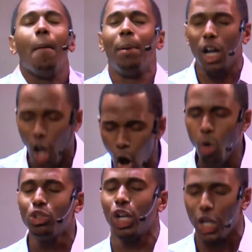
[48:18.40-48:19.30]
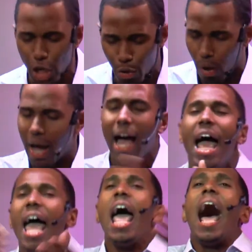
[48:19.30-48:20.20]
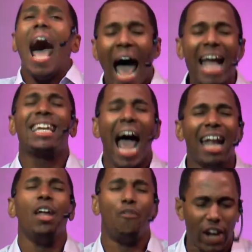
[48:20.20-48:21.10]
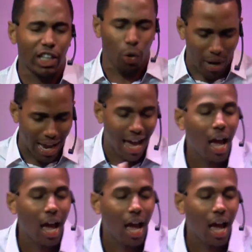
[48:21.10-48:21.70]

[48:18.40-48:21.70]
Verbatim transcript: belongs to you. I got the victory.